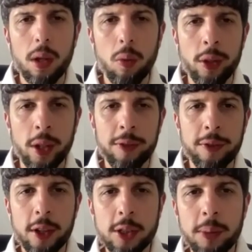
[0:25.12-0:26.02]
When they
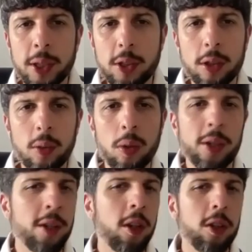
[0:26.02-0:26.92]
first mentioned the
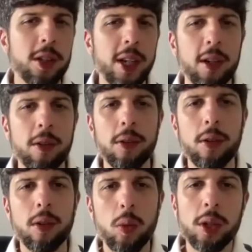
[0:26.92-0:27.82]
word lockdown,
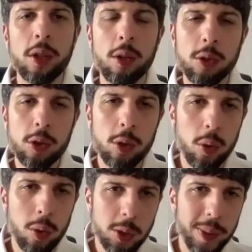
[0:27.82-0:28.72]
windows and
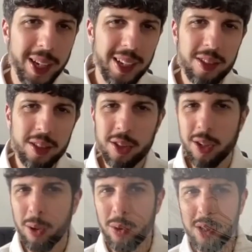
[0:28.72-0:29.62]
doors began to
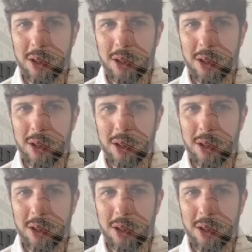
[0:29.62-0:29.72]
slowly